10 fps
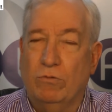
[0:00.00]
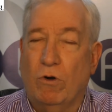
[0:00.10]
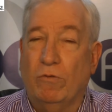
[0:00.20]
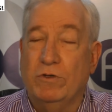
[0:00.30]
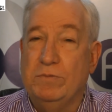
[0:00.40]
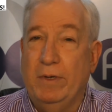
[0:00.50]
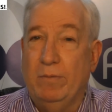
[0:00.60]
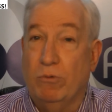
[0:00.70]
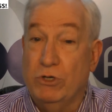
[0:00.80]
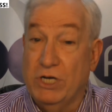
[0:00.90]
growth is
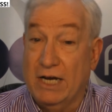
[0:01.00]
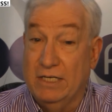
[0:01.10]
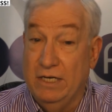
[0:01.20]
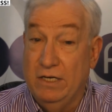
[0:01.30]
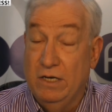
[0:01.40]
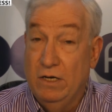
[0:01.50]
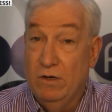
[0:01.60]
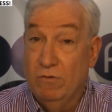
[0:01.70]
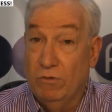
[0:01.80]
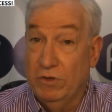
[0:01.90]
being projected
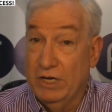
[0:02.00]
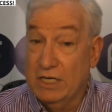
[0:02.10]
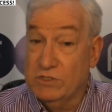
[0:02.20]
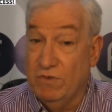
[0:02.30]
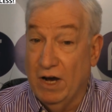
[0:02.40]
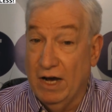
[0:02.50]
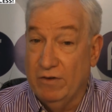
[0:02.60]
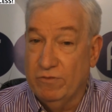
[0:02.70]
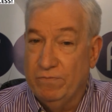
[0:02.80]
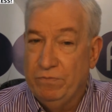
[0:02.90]
for the next
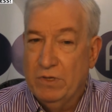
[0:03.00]
five?